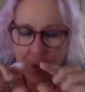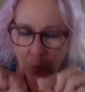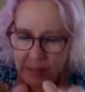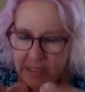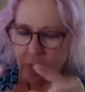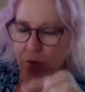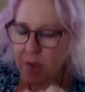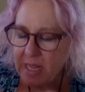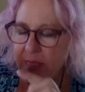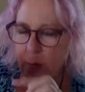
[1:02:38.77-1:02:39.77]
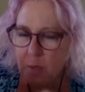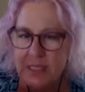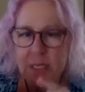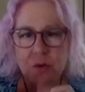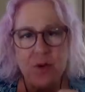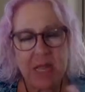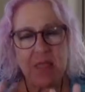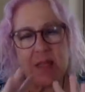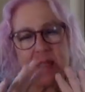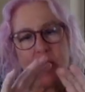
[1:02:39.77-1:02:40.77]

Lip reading: what's underneath it.